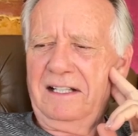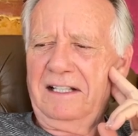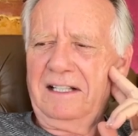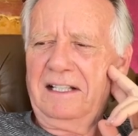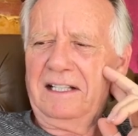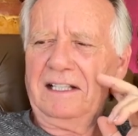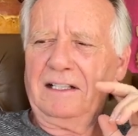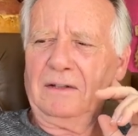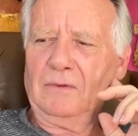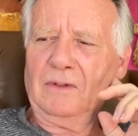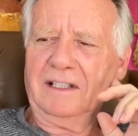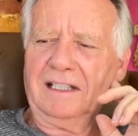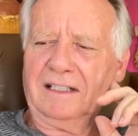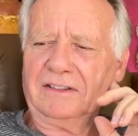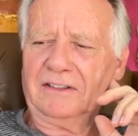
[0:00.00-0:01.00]

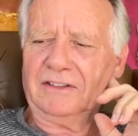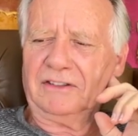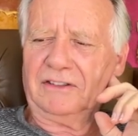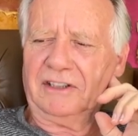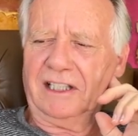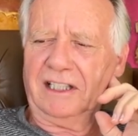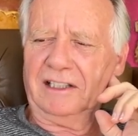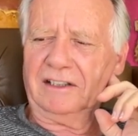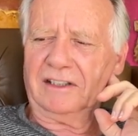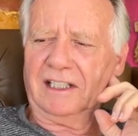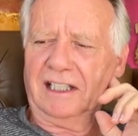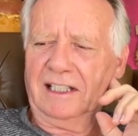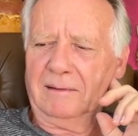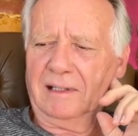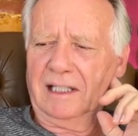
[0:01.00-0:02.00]
what else has changed?
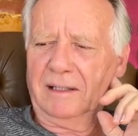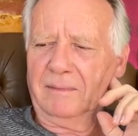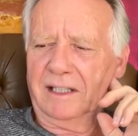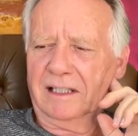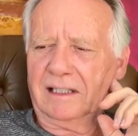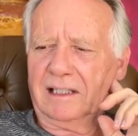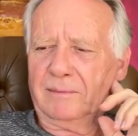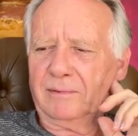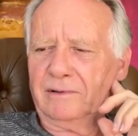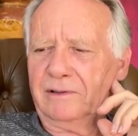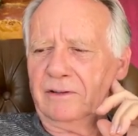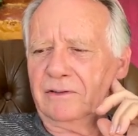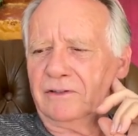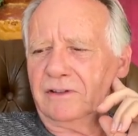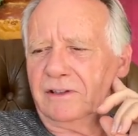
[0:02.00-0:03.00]
I made a couple
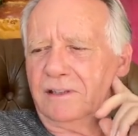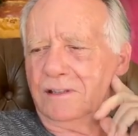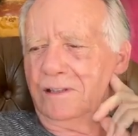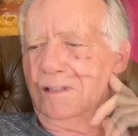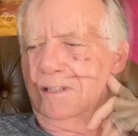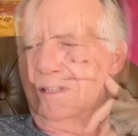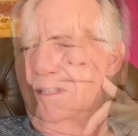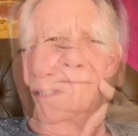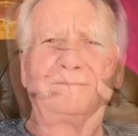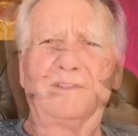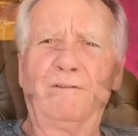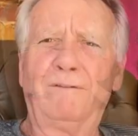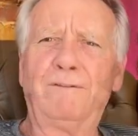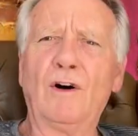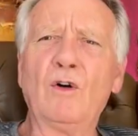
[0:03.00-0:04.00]
notes here.
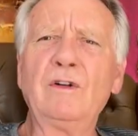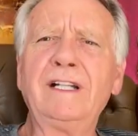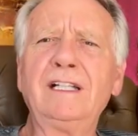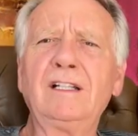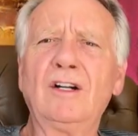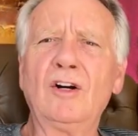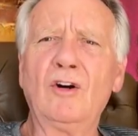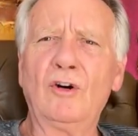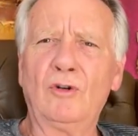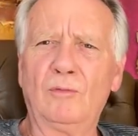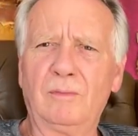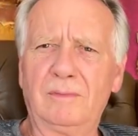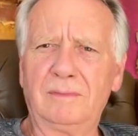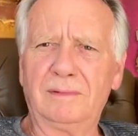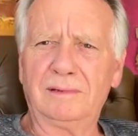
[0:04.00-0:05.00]
Phoning
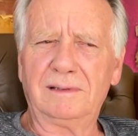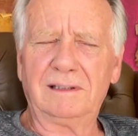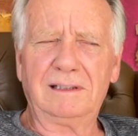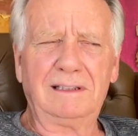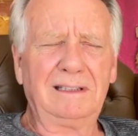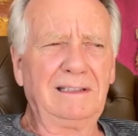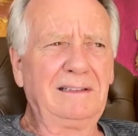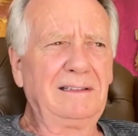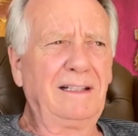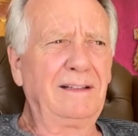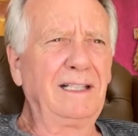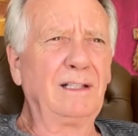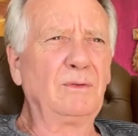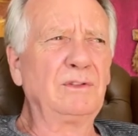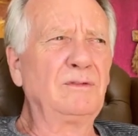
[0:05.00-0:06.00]
home. I
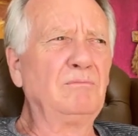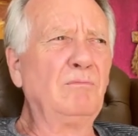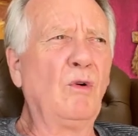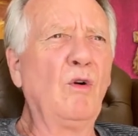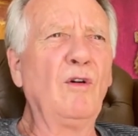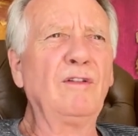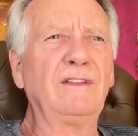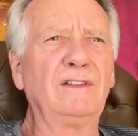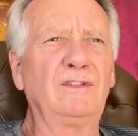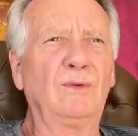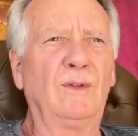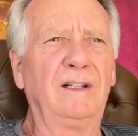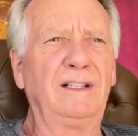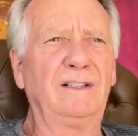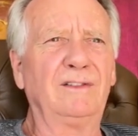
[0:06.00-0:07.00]
think it was more than
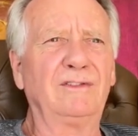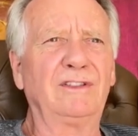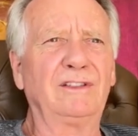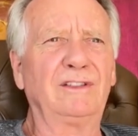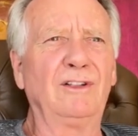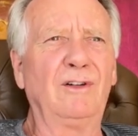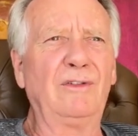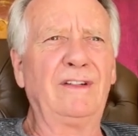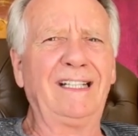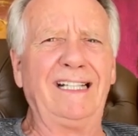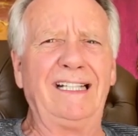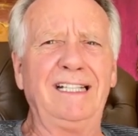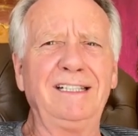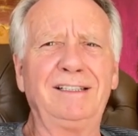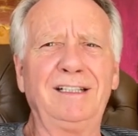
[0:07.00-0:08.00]
20 years ago
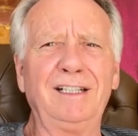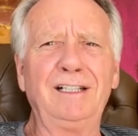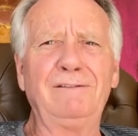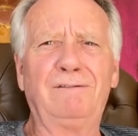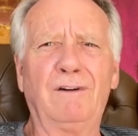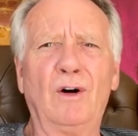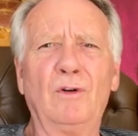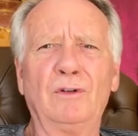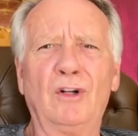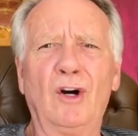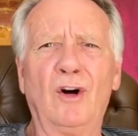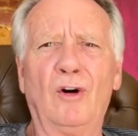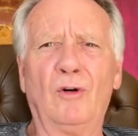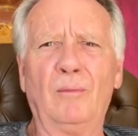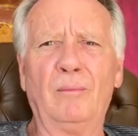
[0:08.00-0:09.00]
that E.T. phoned
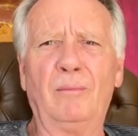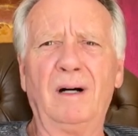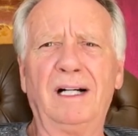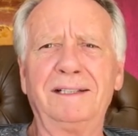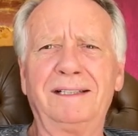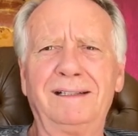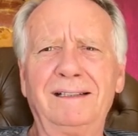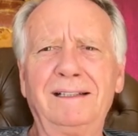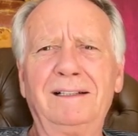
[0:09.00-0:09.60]
home. But